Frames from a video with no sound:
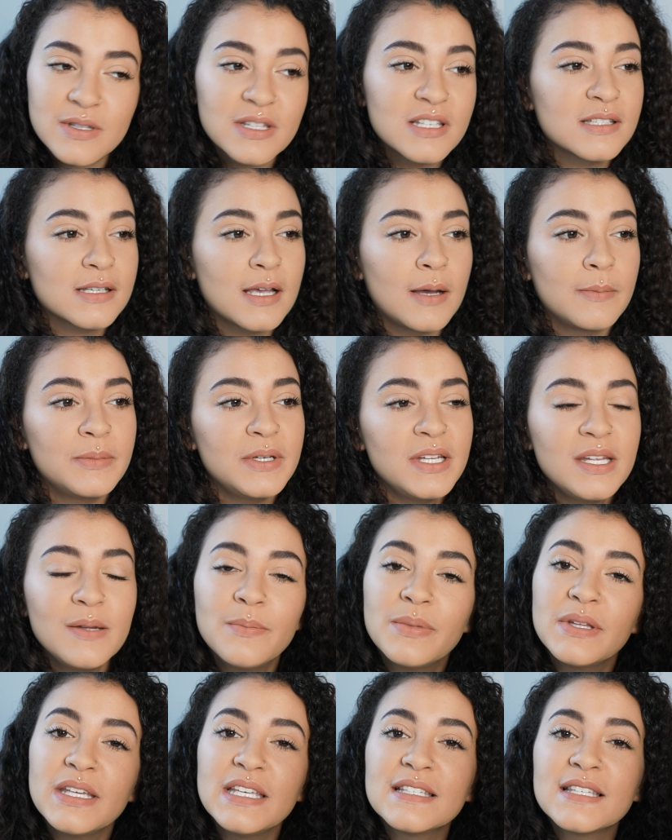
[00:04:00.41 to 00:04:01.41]
with this company,
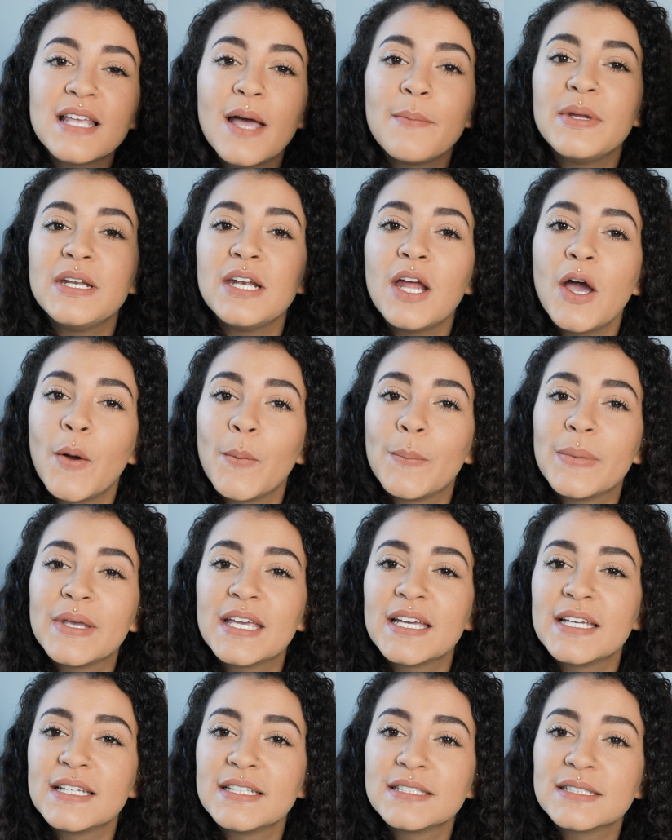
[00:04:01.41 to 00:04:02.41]
please let me know
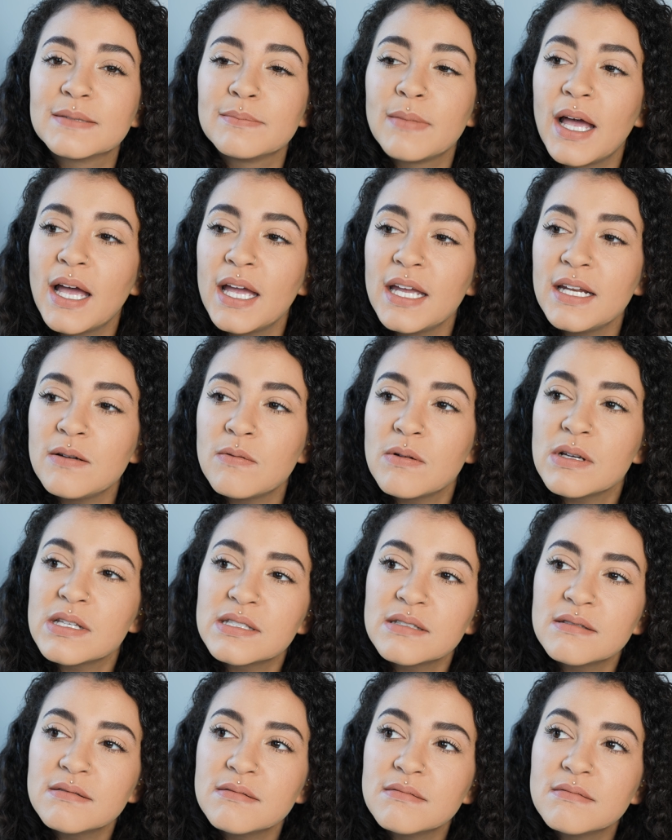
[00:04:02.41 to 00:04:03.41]
because mine
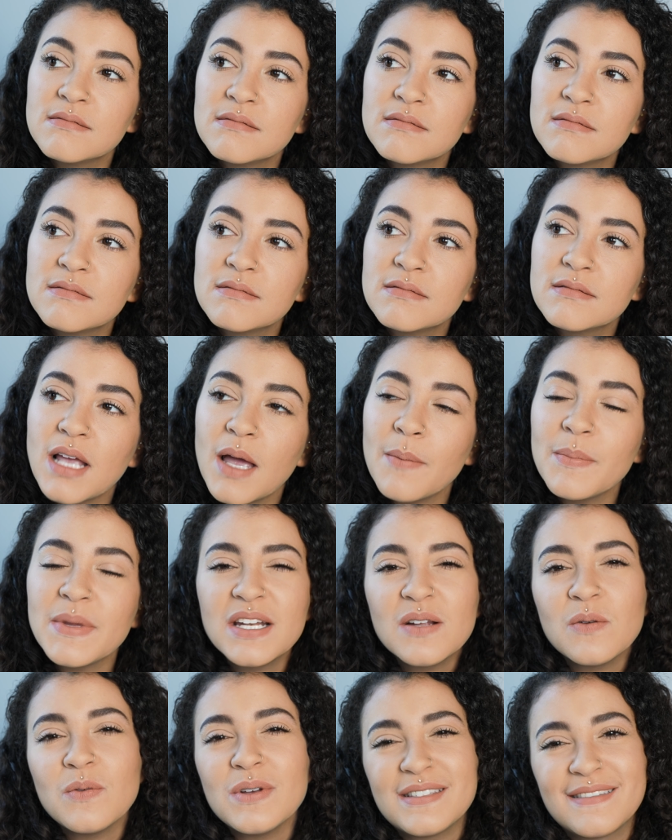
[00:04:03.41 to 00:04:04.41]
wasn't, I
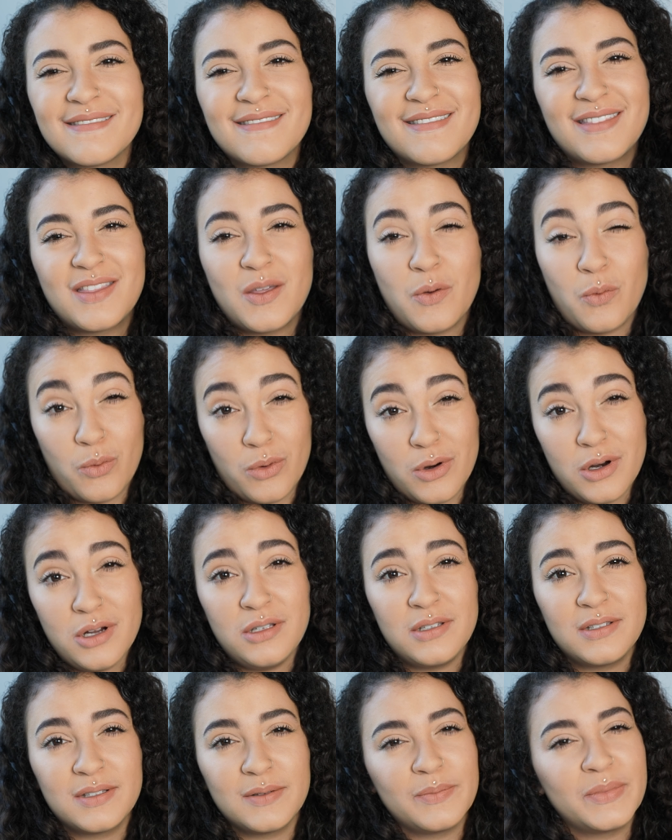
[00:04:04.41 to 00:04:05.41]
mean, it wasn't the
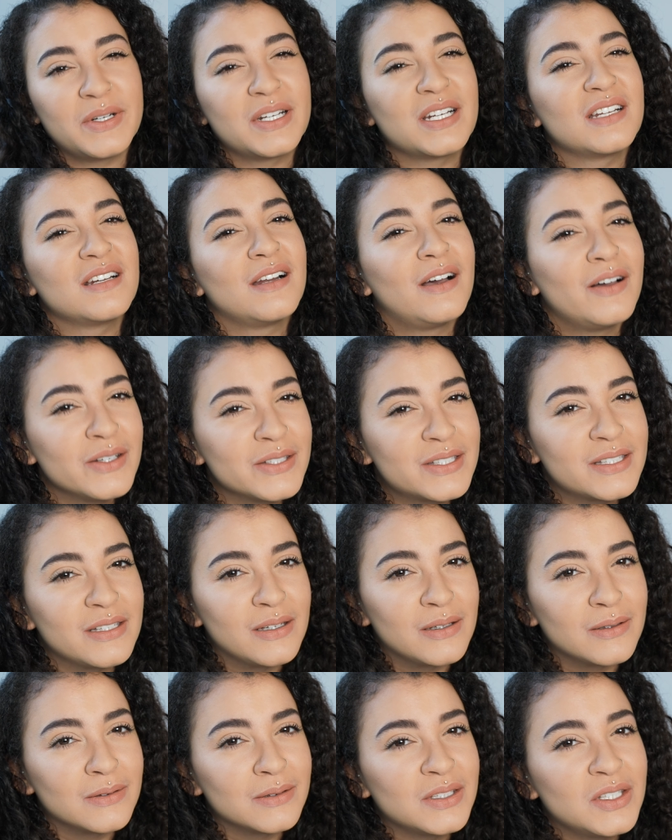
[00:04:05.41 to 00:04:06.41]
worst, but it
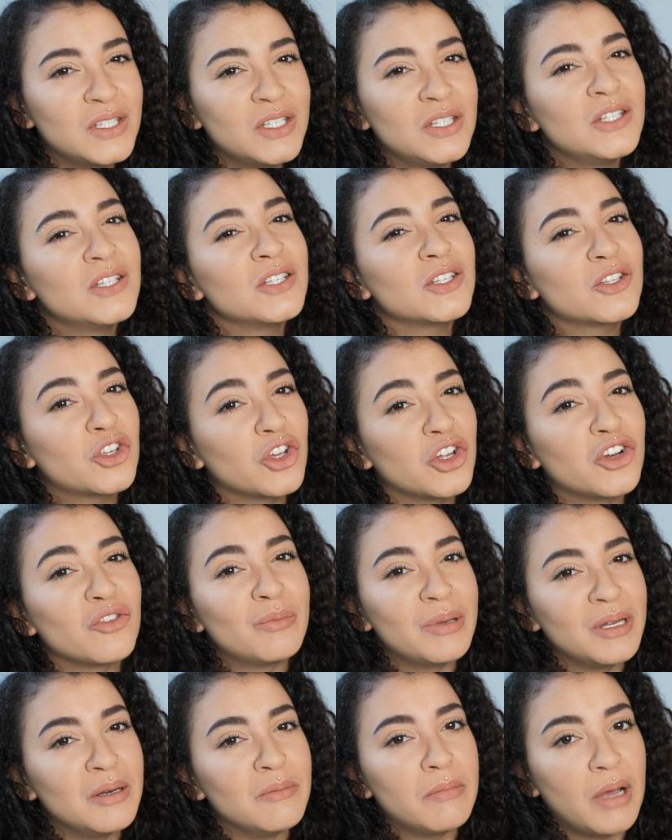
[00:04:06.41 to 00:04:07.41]
also could
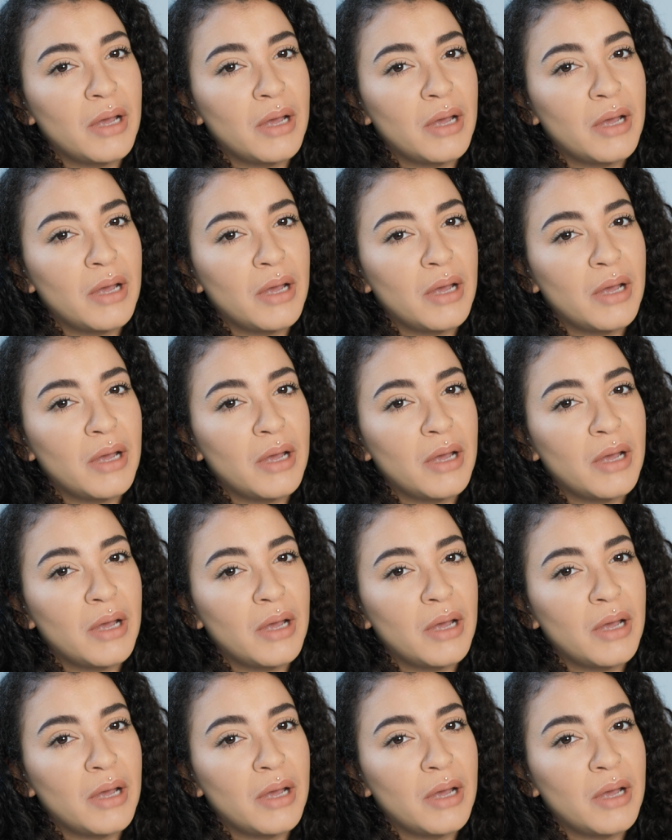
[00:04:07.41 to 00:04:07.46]
have been